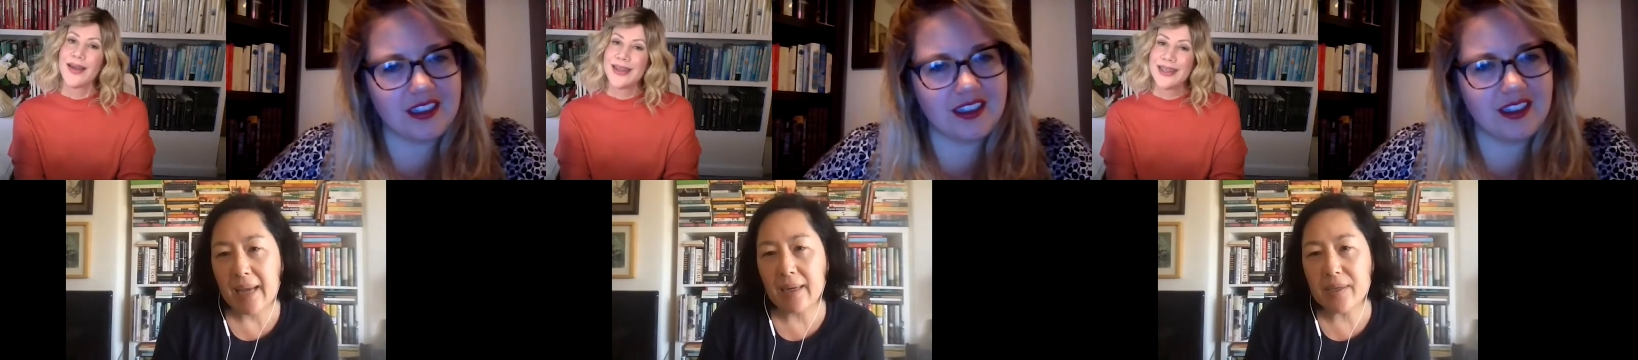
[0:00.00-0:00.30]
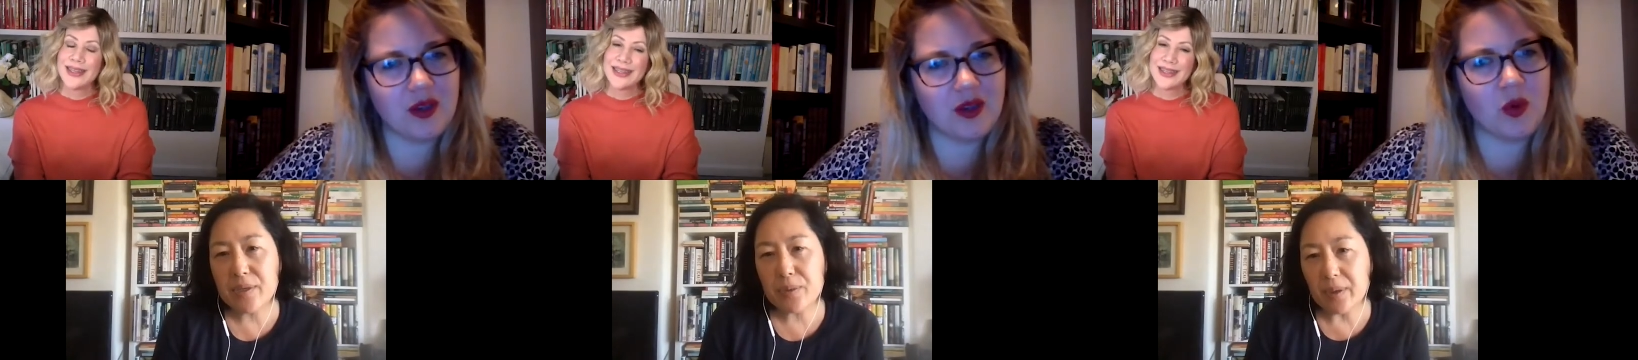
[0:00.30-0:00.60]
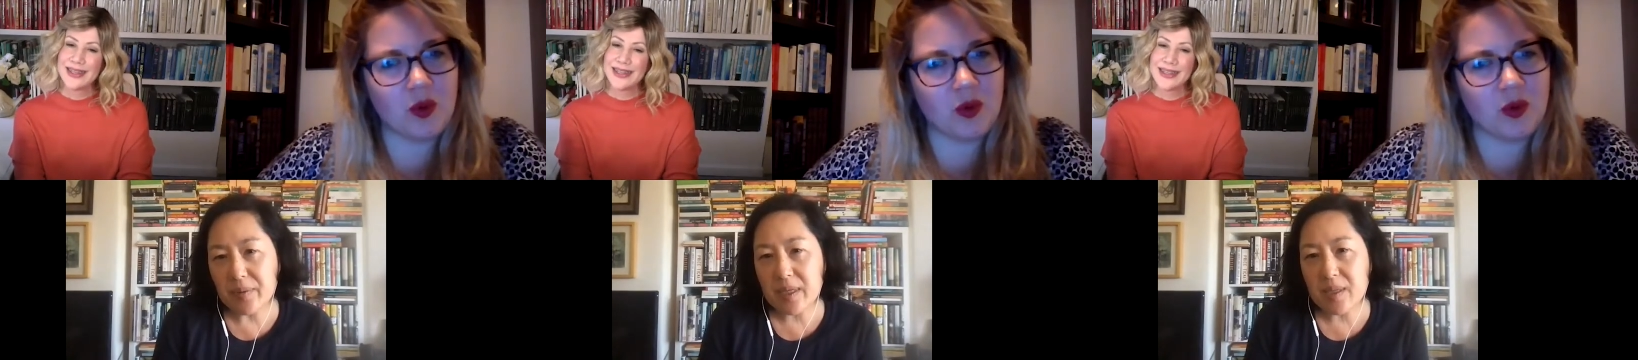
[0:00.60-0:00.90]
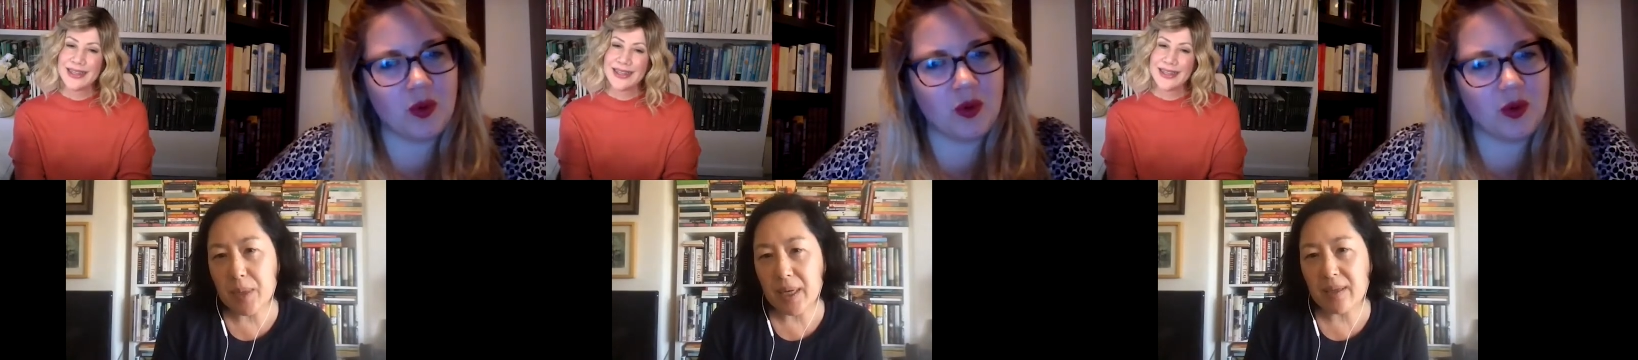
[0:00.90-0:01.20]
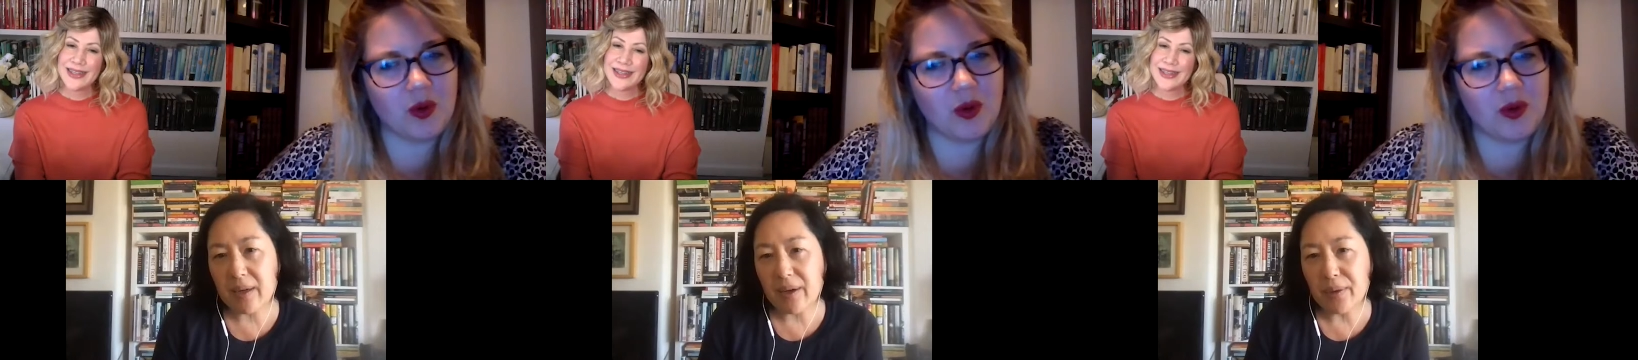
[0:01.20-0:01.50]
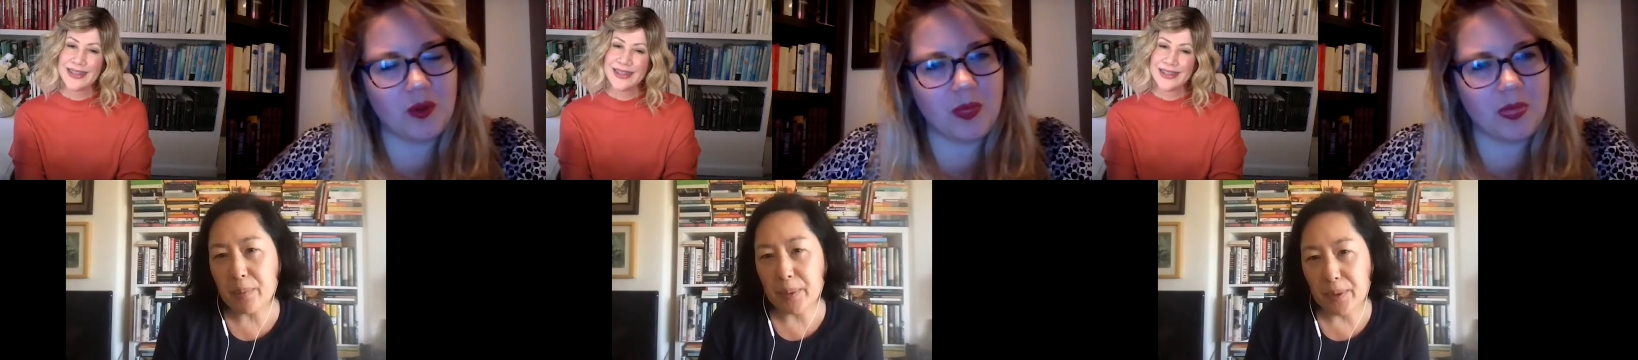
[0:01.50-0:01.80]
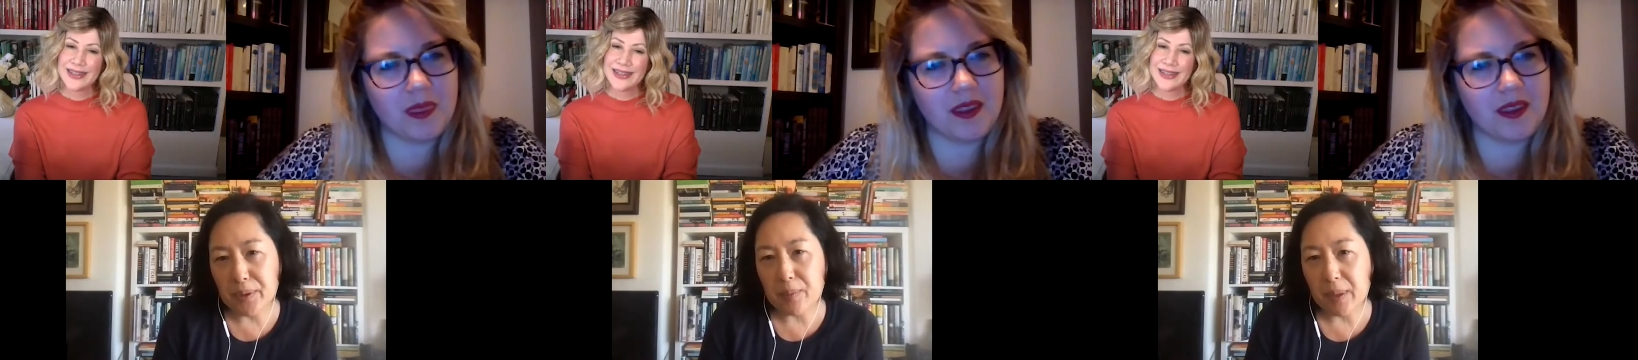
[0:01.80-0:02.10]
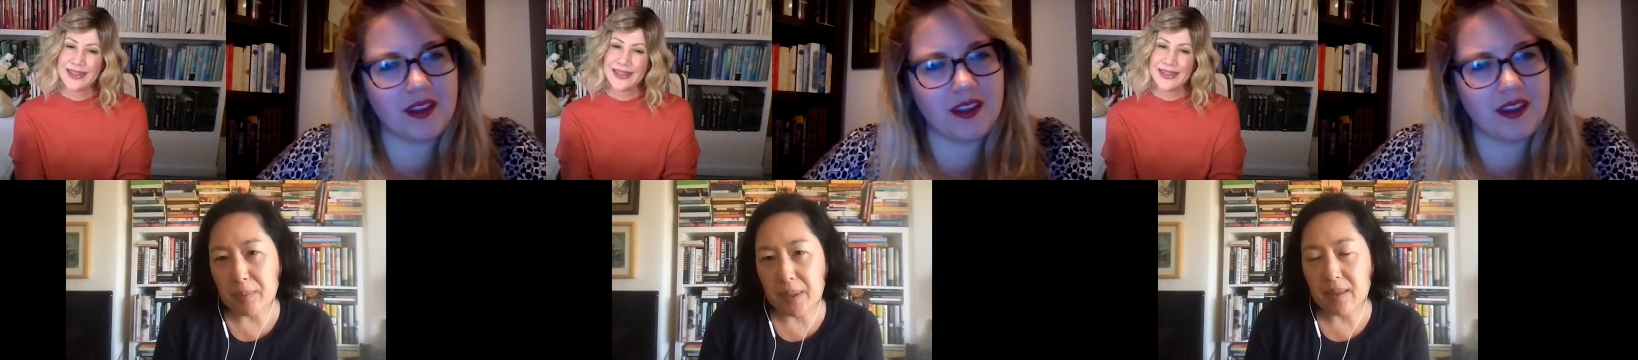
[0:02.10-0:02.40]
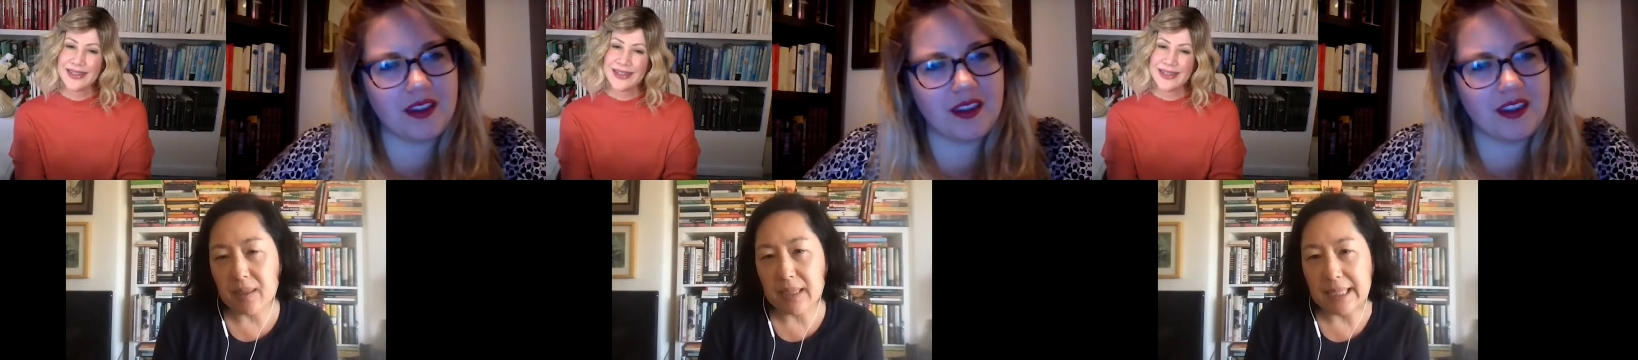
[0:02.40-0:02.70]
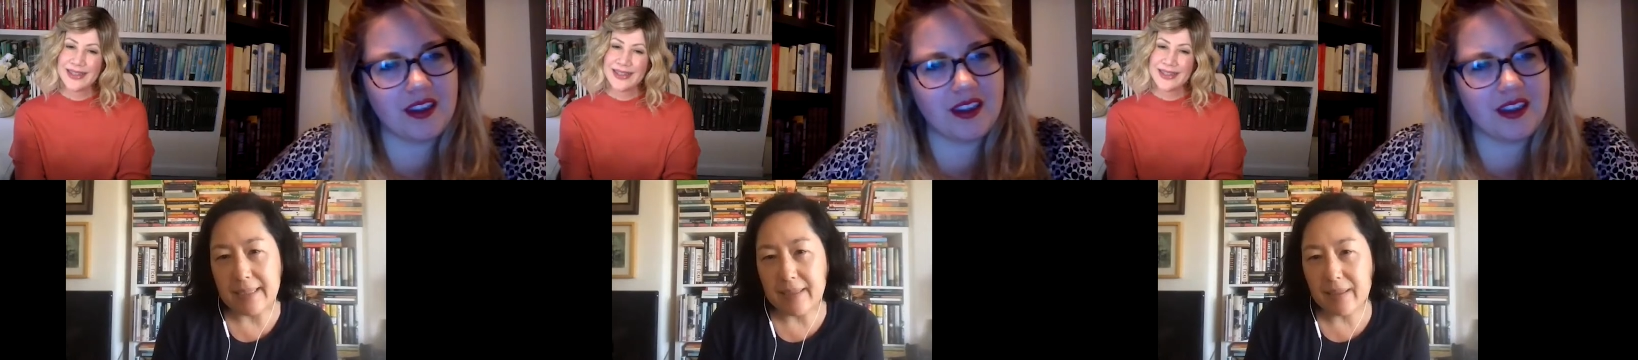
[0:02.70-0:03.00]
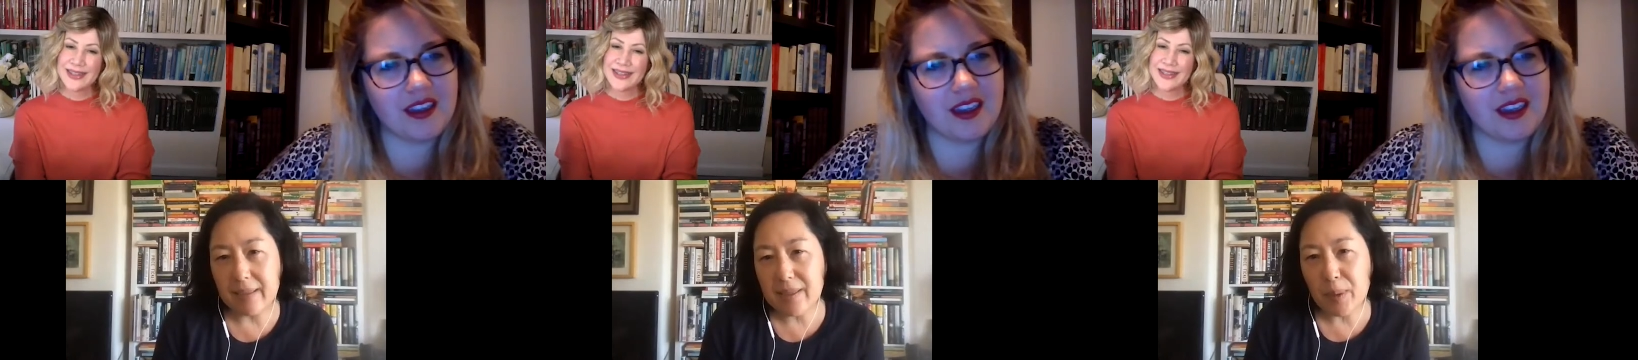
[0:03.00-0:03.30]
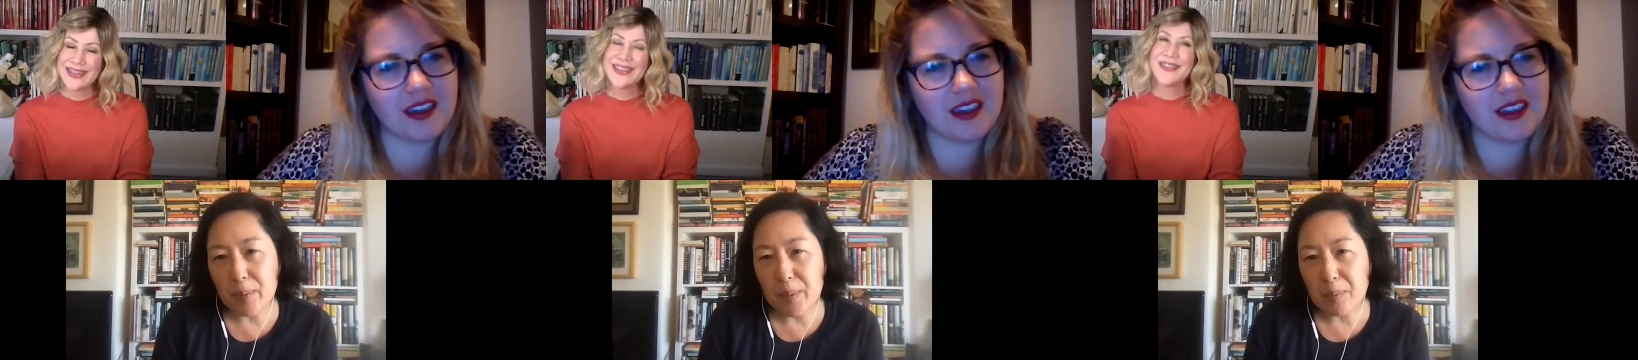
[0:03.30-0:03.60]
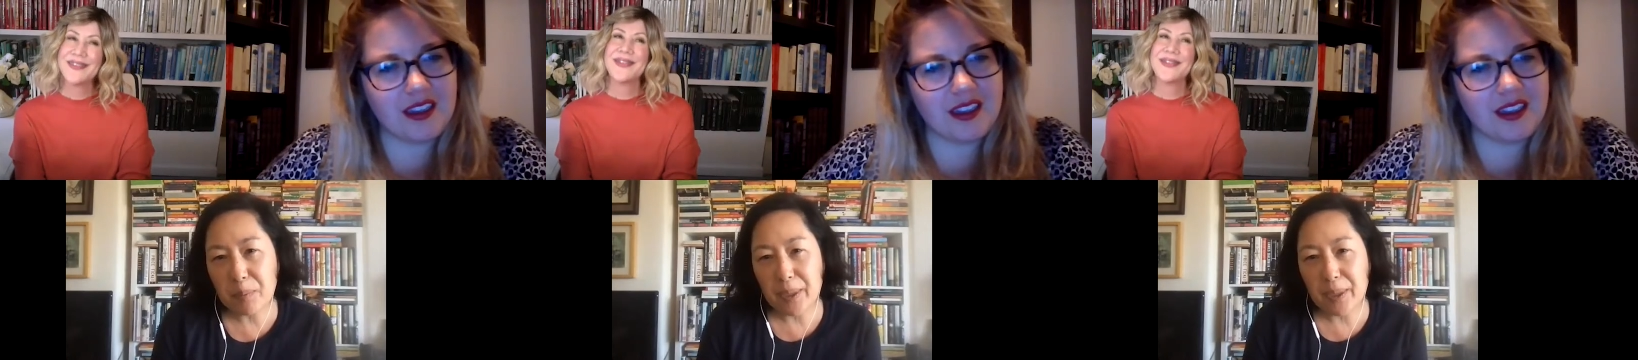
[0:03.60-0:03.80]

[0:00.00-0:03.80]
Speaker 1: And I sort of mm. suspect that Other Birds might be in the lead at this moment,